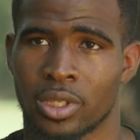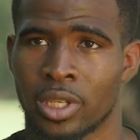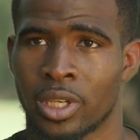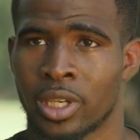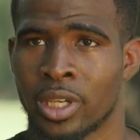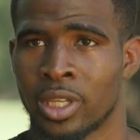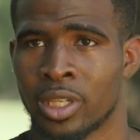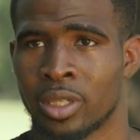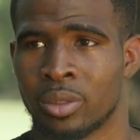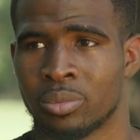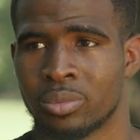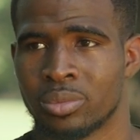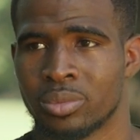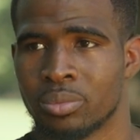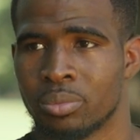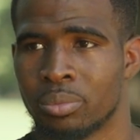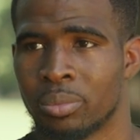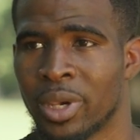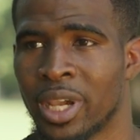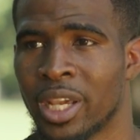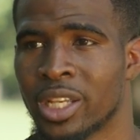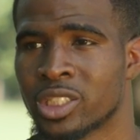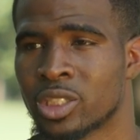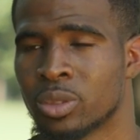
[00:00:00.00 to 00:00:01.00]
And
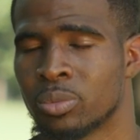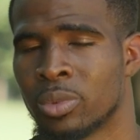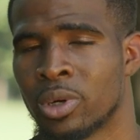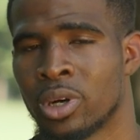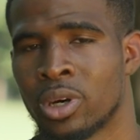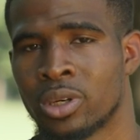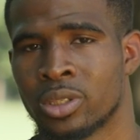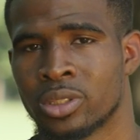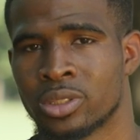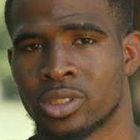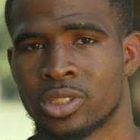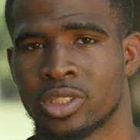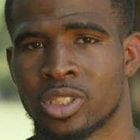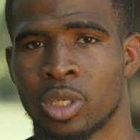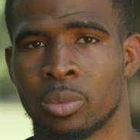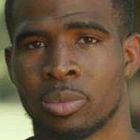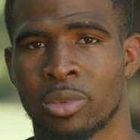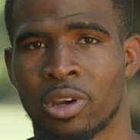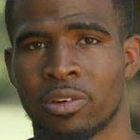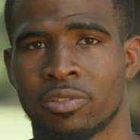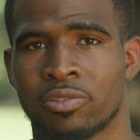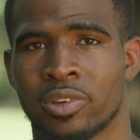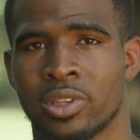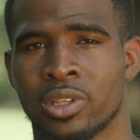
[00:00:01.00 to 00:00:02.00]
basketball is
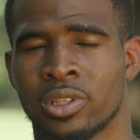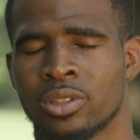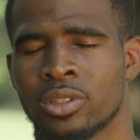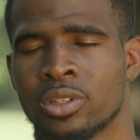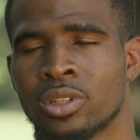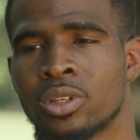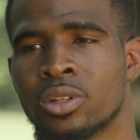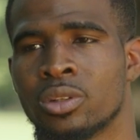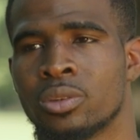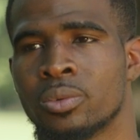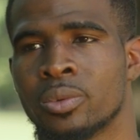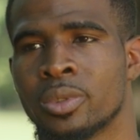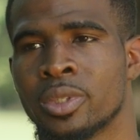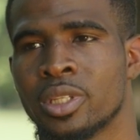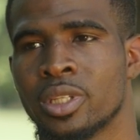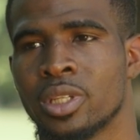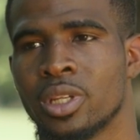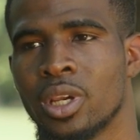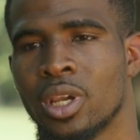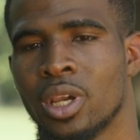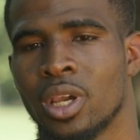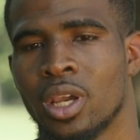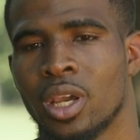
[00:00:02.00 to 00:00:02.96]
something I fell in love with.